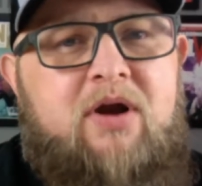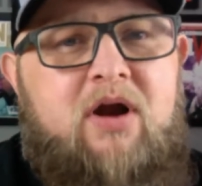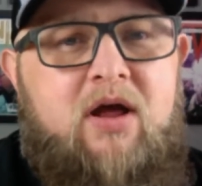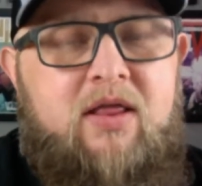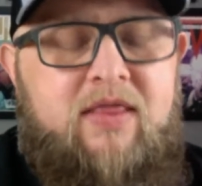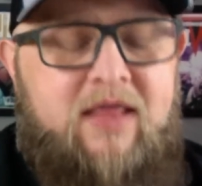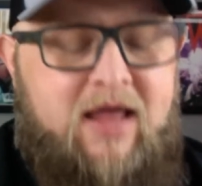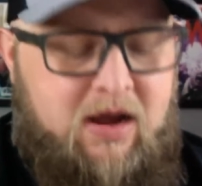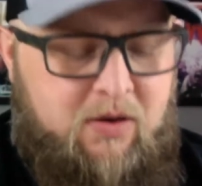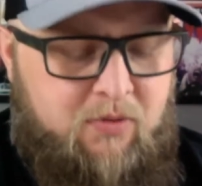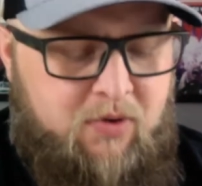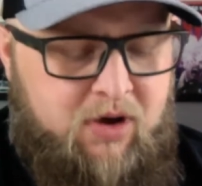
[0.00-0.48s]
on
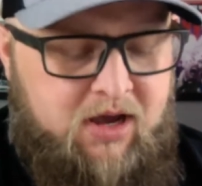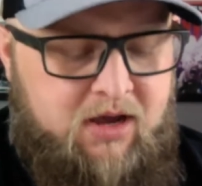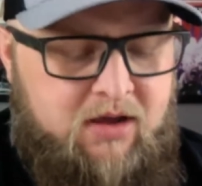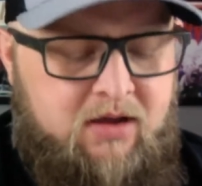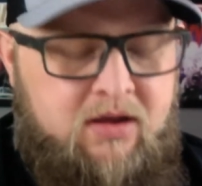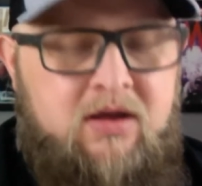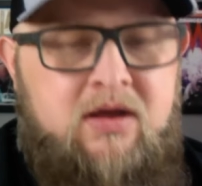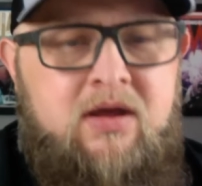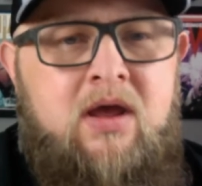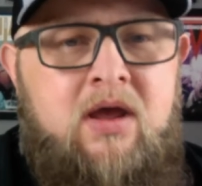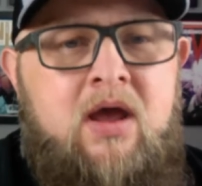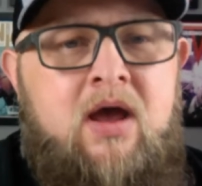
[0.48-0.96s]
that way.
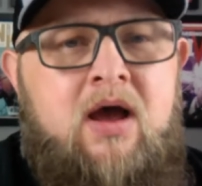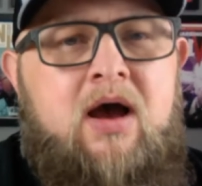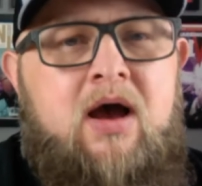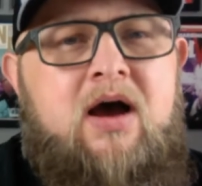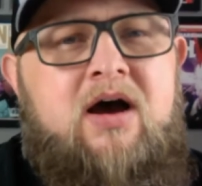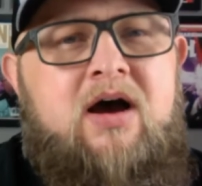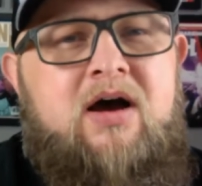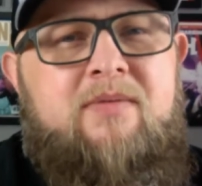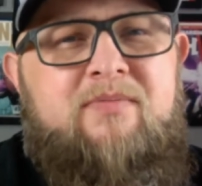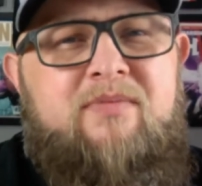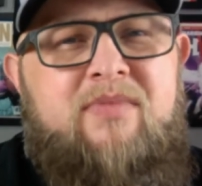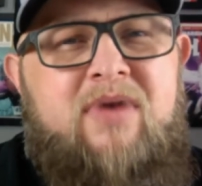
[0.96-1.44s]

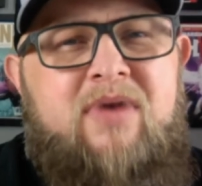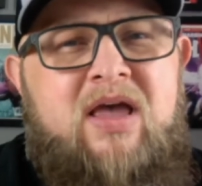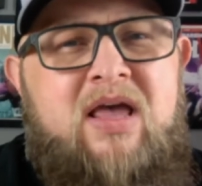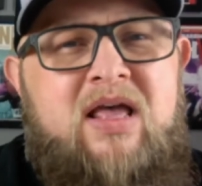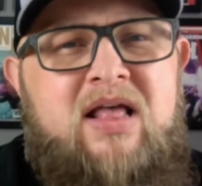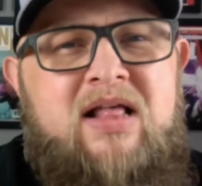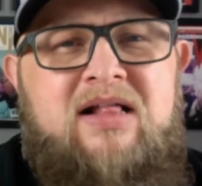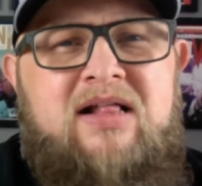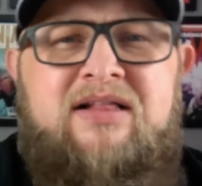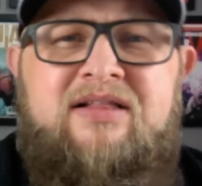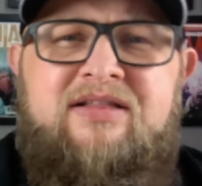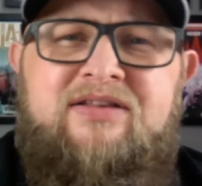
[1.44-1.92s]
Not
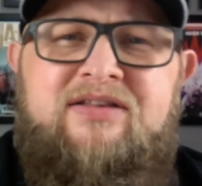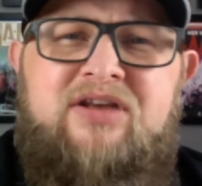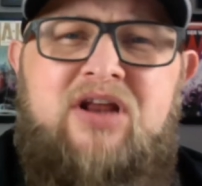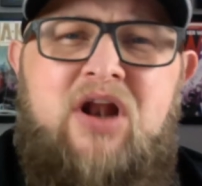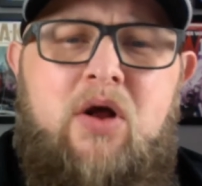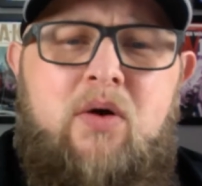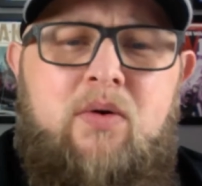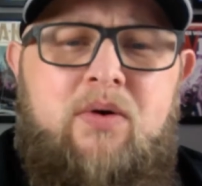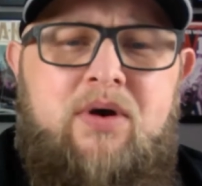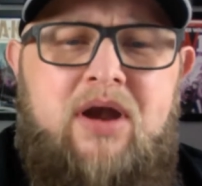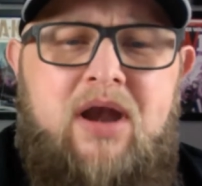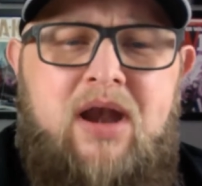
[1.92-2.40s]

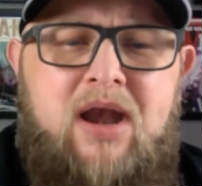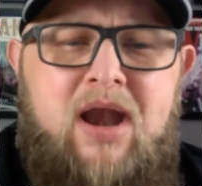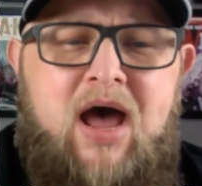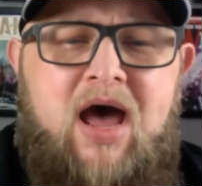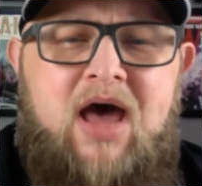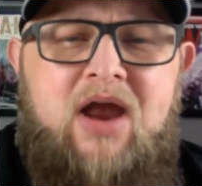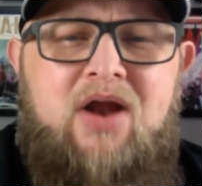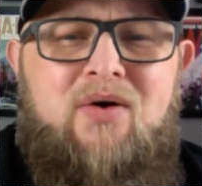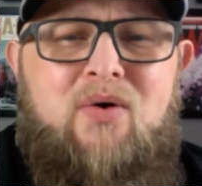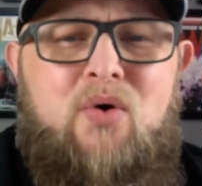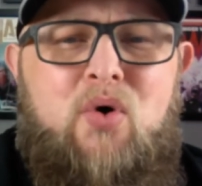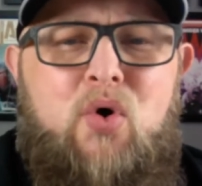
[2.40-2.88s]

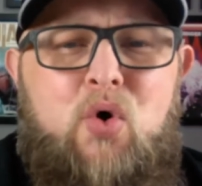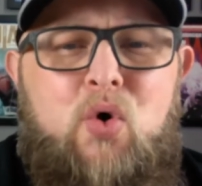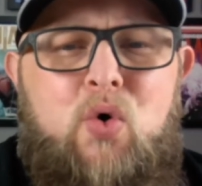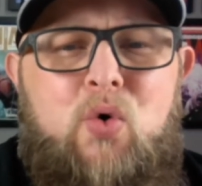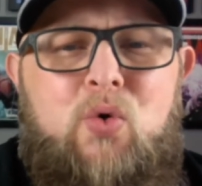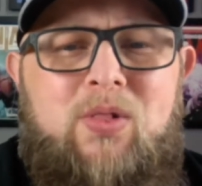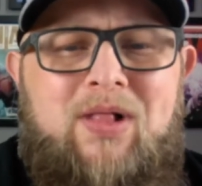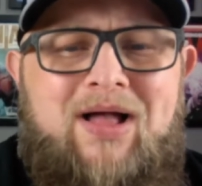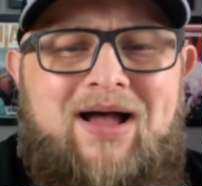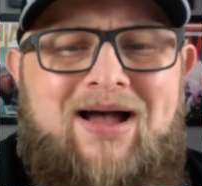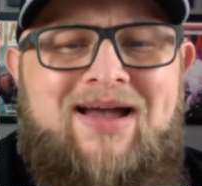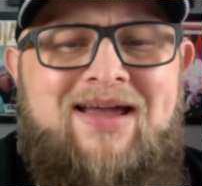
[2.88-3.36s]
a whole
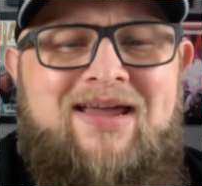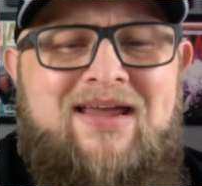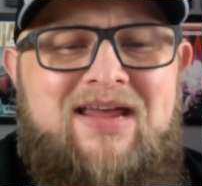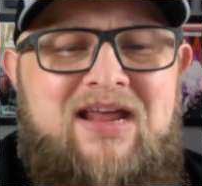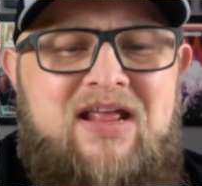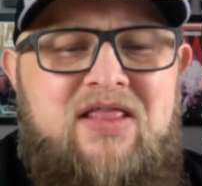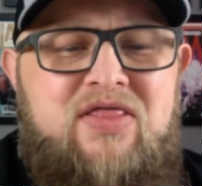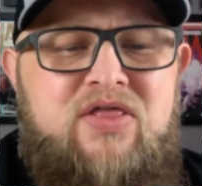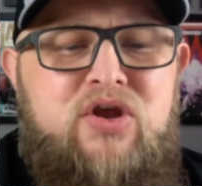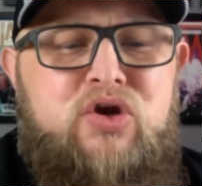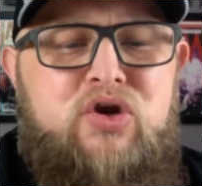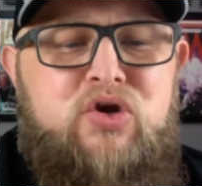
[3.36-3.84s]
lot
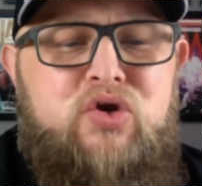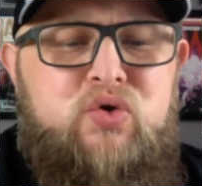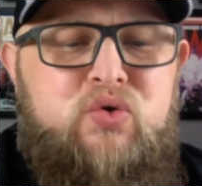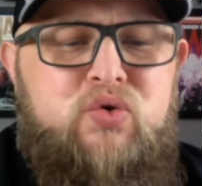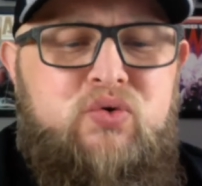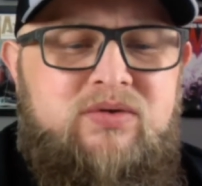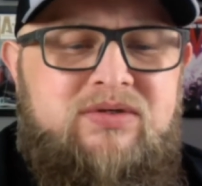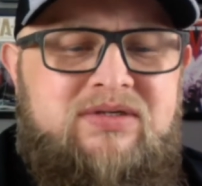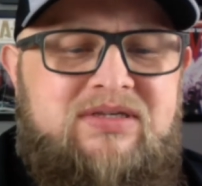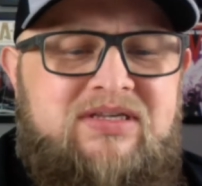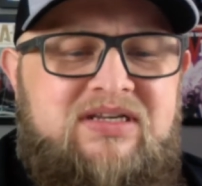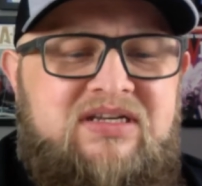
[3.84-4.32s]
in the
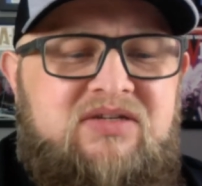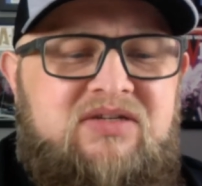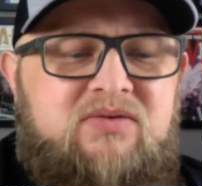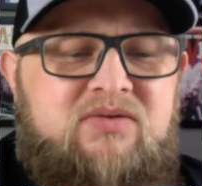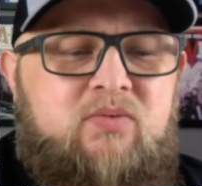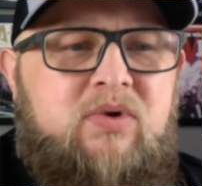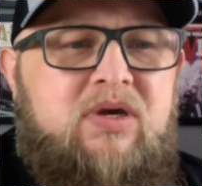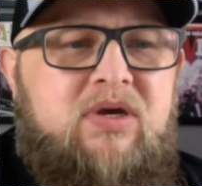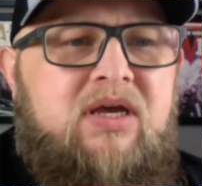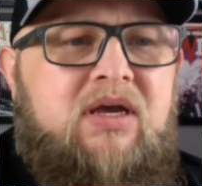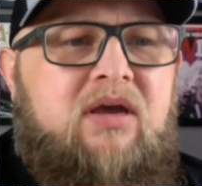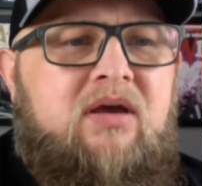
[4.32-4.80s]
news this
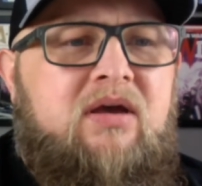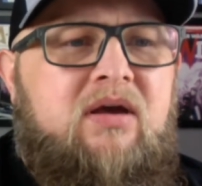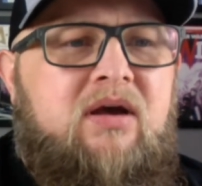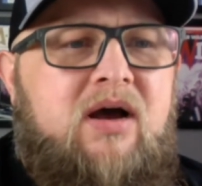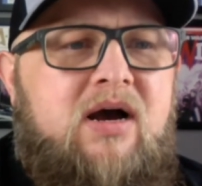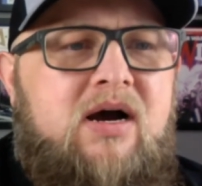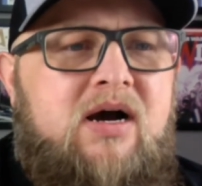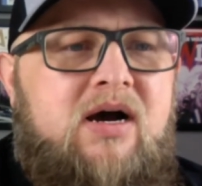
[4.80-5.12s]
week.